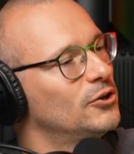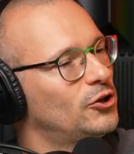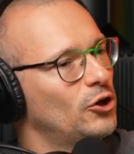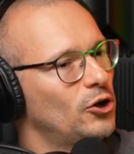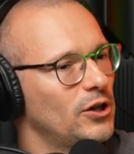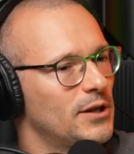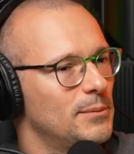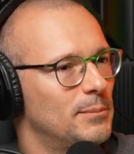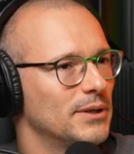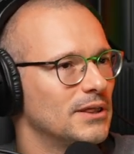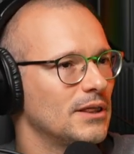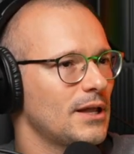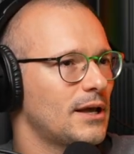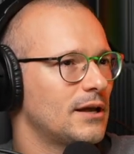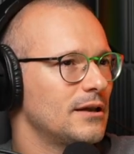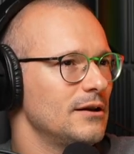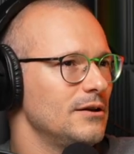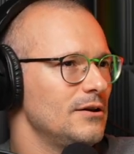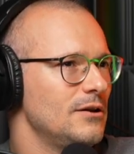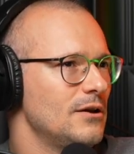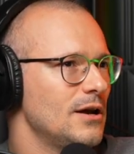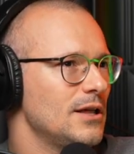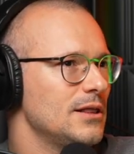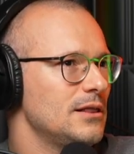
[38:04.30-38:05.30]
totally but like
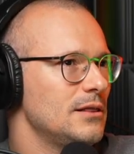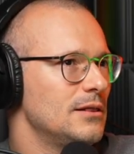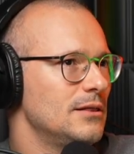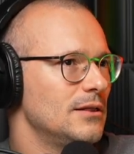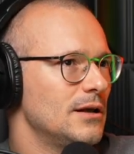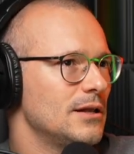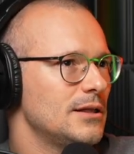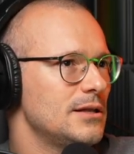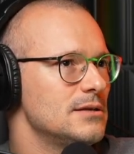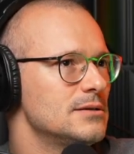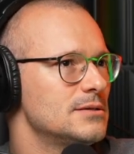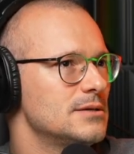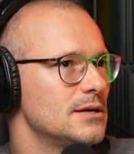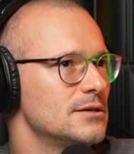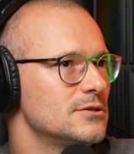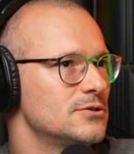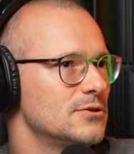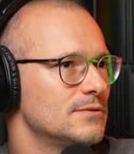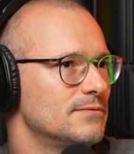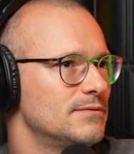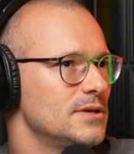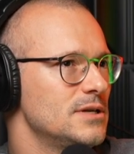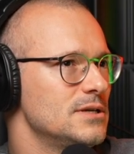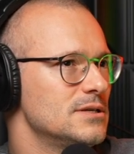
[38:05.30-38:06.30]
not not in sense
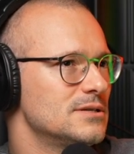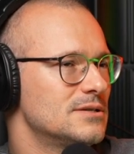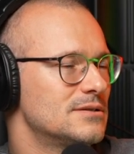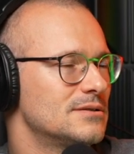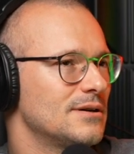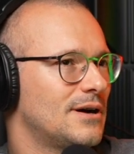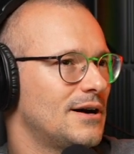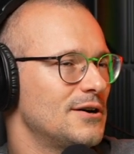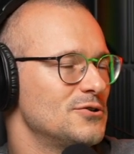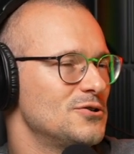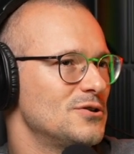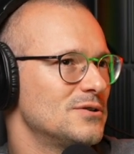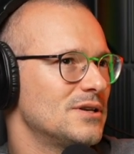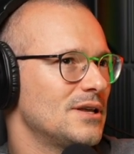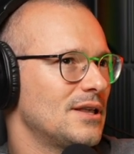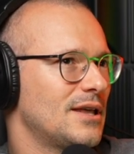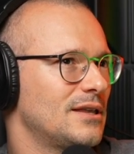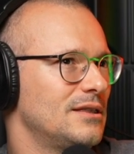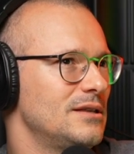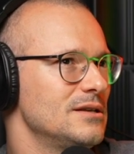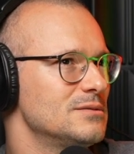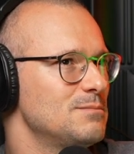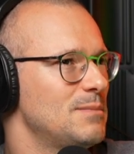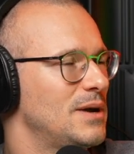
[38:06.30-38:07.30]
of these how should i say
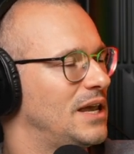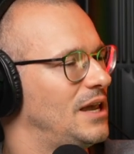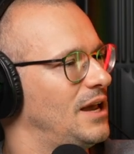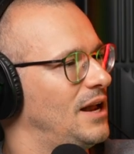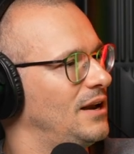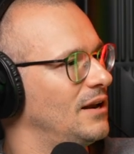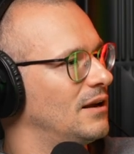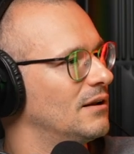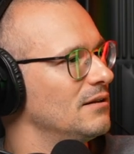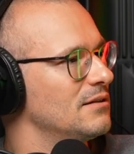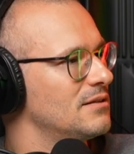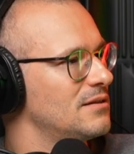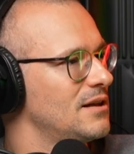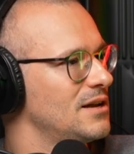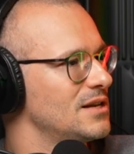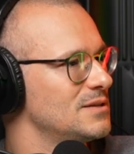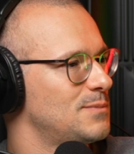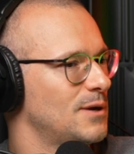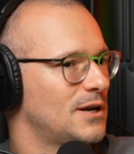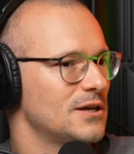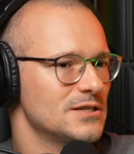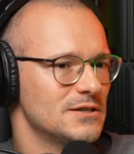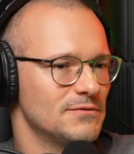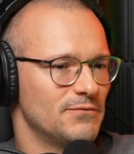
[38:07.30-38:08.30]
like these mechanical things
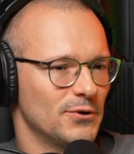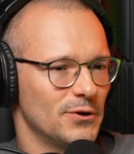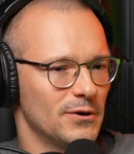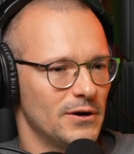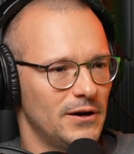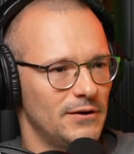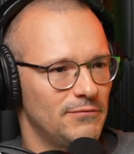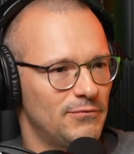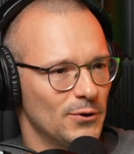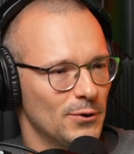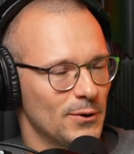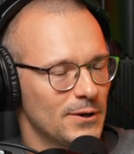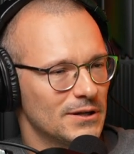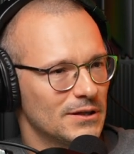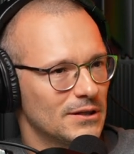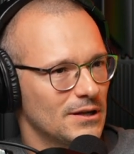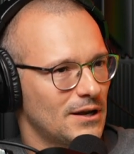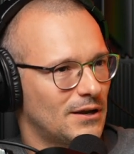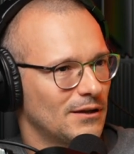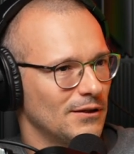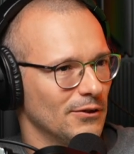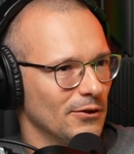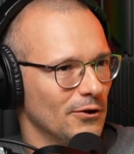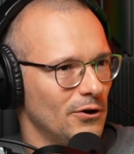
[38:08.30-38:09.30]
because if you if you look at
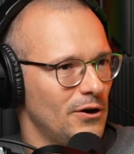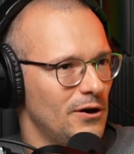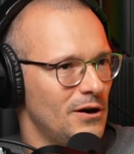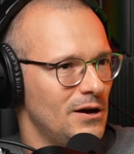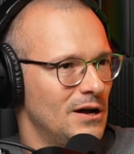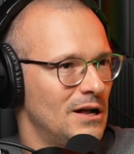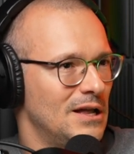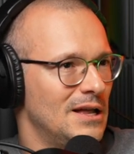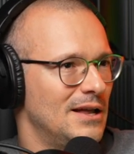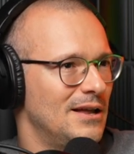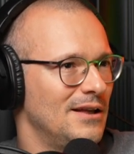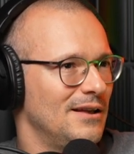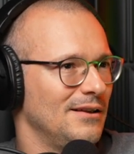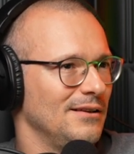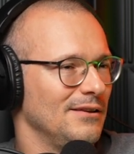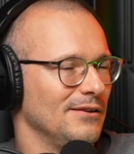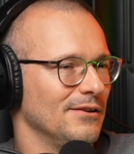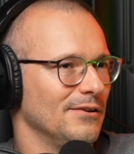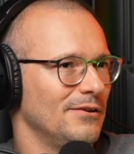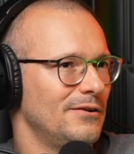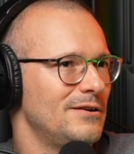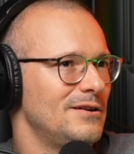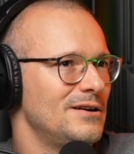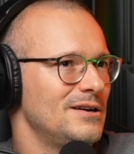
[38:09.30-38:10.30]
like law
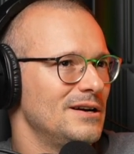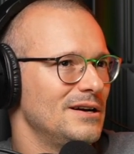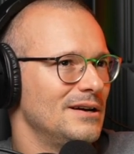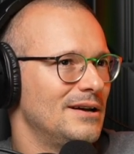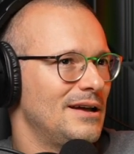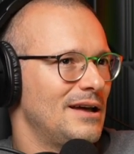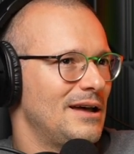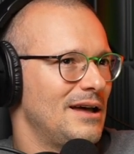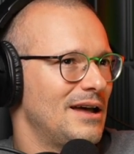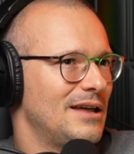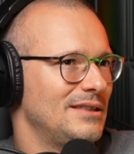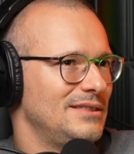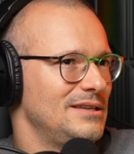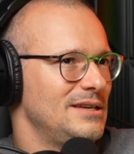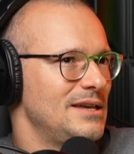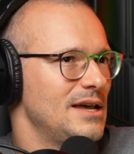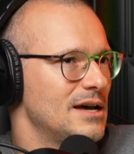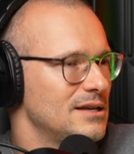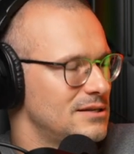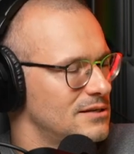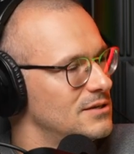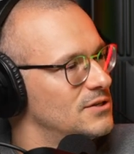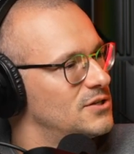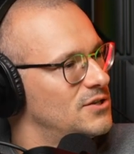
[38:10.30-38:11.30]
law at the
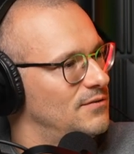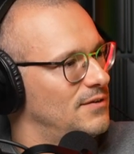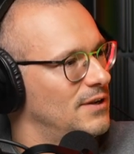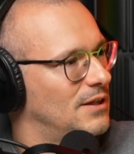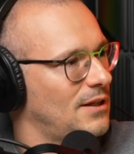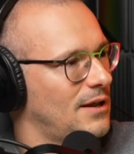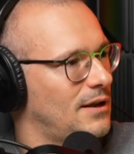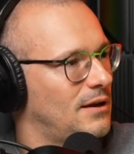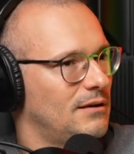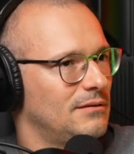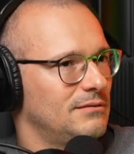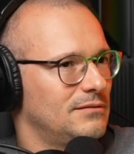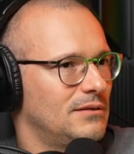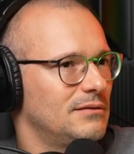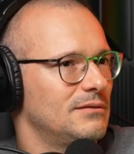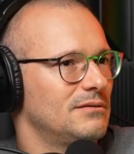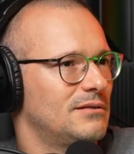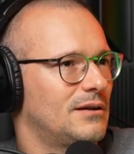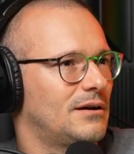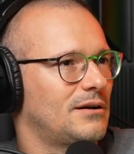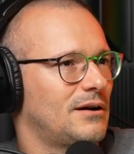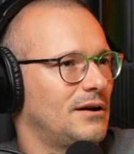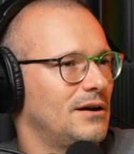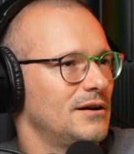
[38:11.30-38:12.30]
essence of it like
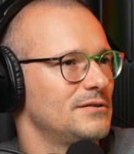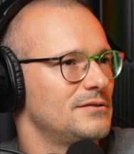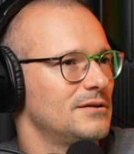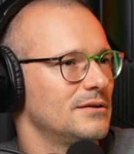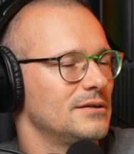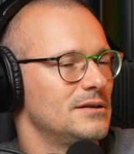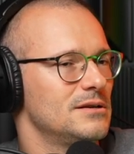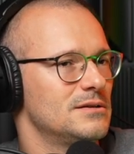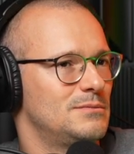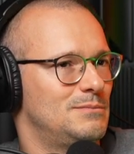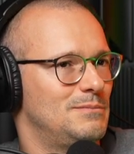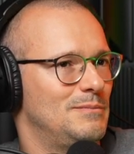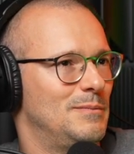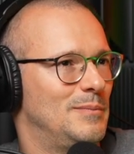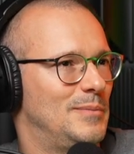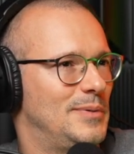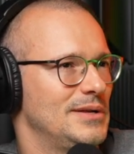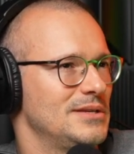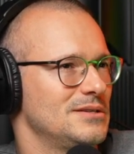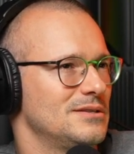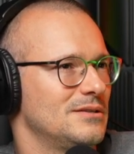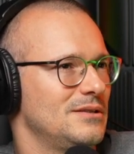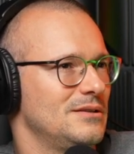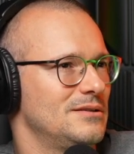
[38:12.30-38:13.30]
the contract is
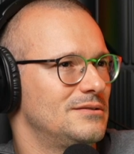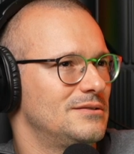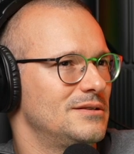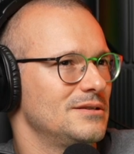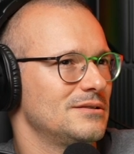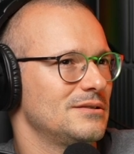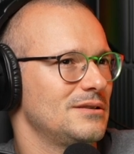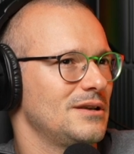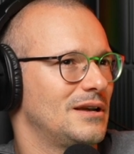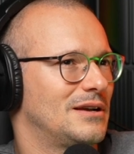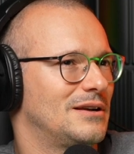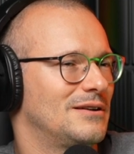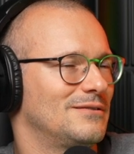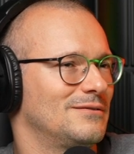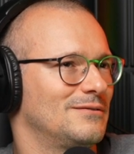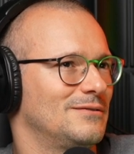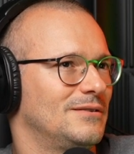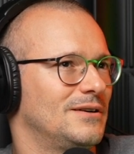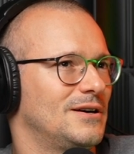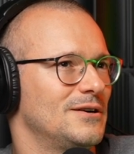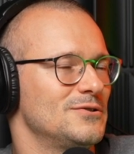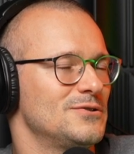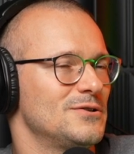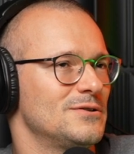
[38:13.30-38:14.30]
basically just like
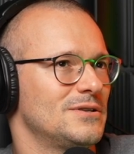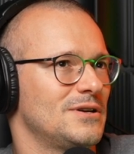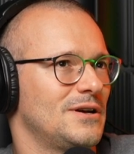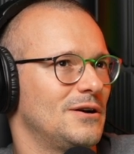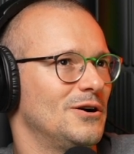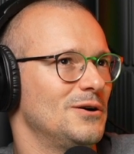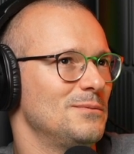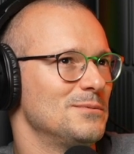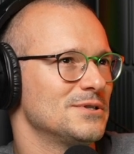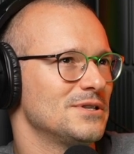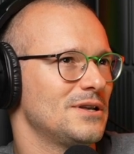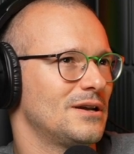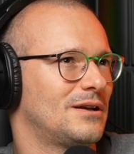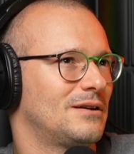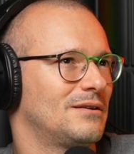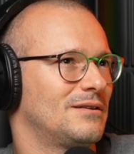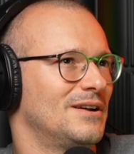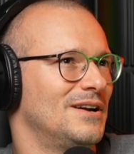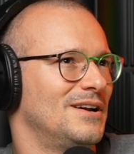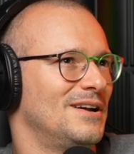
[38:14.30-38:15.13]
how should i say almost like